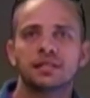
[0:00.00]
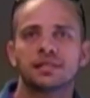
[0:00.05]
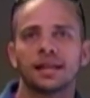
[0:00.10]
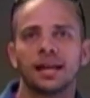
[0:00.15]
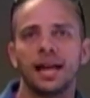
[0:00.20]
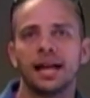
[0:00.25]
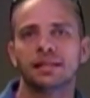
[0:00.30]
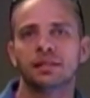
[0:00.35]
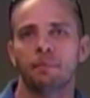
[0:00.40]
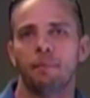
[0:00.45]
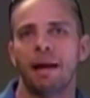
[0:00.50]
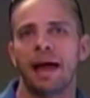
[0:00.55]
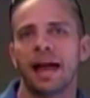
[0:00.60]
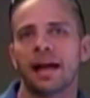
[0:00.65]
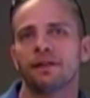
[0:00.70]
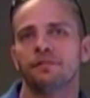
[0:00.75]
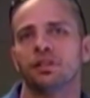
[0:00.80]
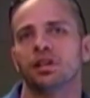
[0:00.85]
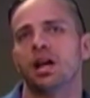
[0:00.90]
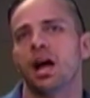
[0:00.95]
to light the
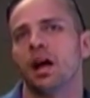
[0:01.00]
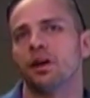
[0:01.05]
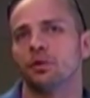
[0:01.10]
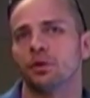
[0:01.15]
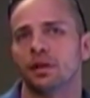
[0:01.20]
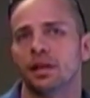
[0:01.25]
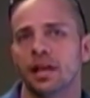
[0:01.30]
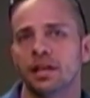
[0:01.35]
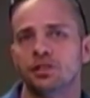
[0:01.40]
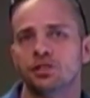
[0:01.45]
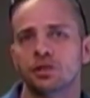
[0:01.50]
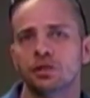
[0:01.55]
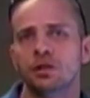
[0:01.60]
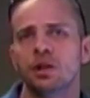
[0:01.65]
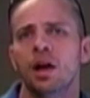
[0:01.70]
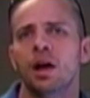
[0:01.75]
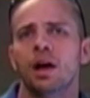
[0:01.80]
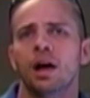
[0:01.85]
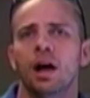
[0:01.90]
back of the congregation